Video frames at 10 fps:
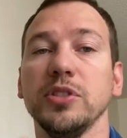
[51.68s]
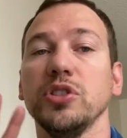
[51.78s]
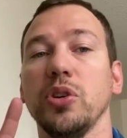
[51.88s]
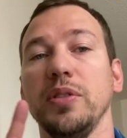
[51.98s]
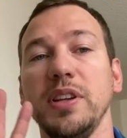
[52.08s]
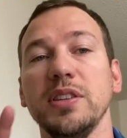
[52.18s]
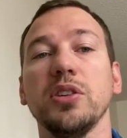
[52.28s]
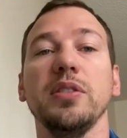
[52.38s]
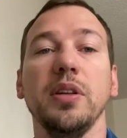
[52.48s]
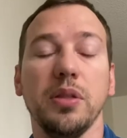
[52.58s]
So these
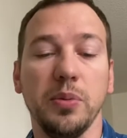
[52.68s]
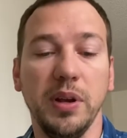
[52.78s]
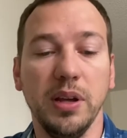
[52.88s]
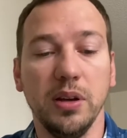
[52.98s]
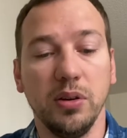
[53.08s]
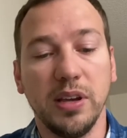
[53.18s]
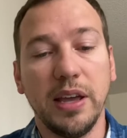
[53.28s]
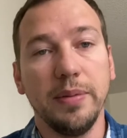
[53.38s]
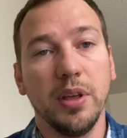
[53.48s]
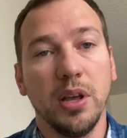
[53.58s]
are the three,
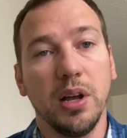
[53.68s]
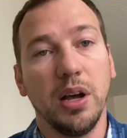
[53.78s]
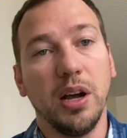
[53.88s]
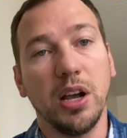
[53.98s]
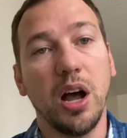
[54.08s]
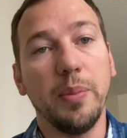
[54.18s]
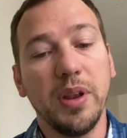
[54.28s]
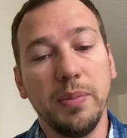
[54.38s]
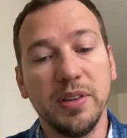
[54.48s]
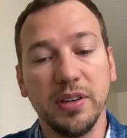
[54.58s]
okay,
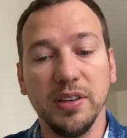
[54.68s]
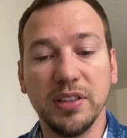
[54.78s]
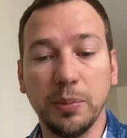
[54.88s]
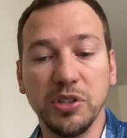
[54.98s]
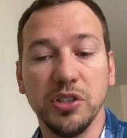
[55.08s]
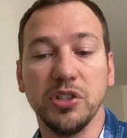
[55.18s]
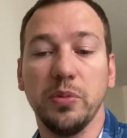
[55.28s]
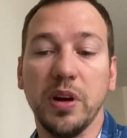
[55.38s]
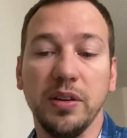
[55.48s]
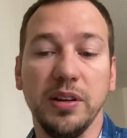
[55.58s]
common misconceptions
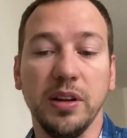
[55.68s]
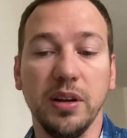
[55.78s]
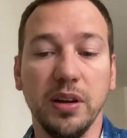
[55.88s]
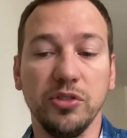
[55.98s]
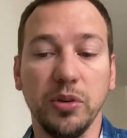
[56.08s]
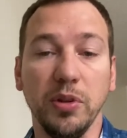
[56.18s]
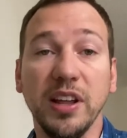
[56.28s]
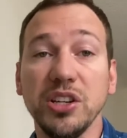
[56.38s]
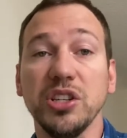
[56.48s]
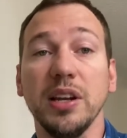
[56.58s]
surrounding the
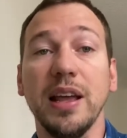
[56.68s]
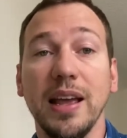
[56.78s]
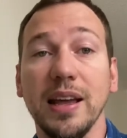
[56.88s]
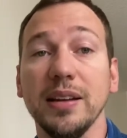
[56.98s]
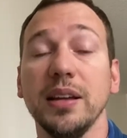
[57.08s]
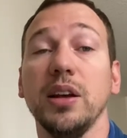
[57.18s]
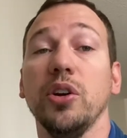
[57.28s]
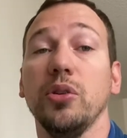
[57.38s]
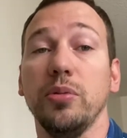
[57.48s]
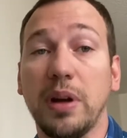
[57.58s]
tribulation and
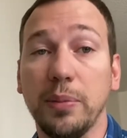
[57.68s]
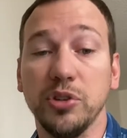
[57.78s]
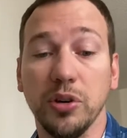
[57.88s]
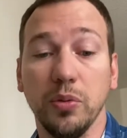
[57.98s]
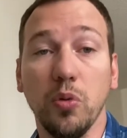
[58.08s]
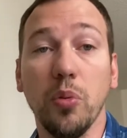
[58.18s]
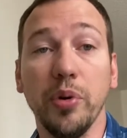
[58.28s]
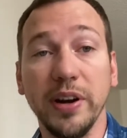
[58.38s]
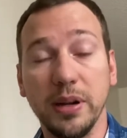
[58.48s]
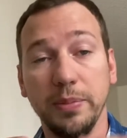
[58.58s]
rapture. We'll
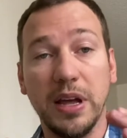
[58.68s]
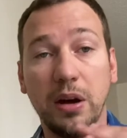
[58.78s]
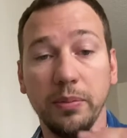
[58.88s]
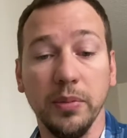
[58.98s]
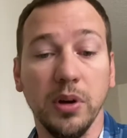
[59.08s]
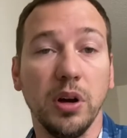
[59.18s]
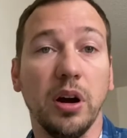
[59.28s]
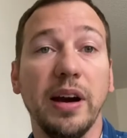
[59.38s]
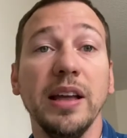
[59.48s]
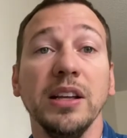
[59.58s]
break them down.
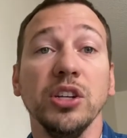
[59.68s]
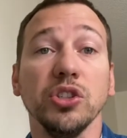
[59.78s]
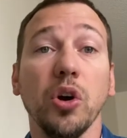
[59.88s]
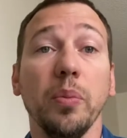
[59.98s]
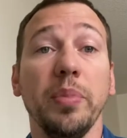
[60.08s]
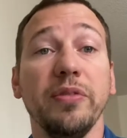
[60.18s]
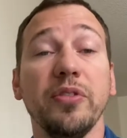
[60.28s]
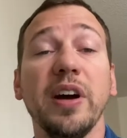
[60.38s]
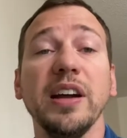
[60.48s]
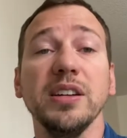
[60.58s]
All right, so
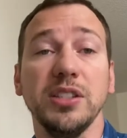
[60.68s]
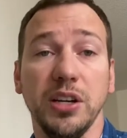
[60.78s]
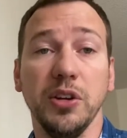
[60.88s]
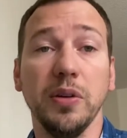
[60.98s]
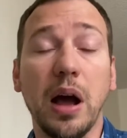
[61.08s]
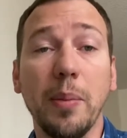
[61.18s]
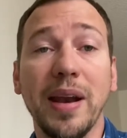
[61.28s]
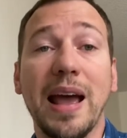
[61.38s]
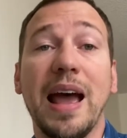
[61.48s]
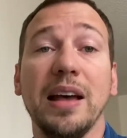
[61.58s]
before I continue, I'm
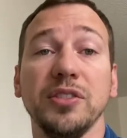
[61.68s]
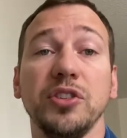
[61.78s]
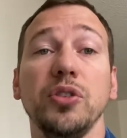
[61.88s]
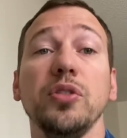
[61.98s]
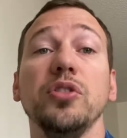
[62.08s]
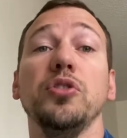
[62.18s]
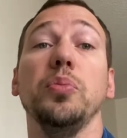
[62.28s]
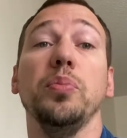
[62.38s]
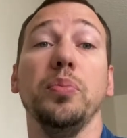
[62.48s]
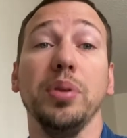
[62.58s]
gonna ask you to
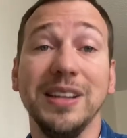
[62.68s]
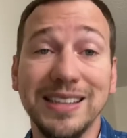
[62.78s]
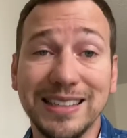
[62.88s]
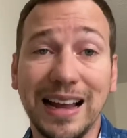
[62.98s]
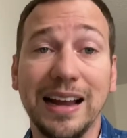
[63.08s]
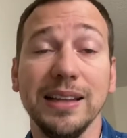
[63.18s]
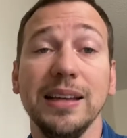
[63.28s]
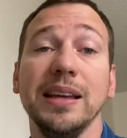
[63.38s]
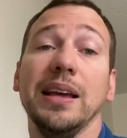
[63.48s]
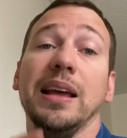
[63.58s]
please kindly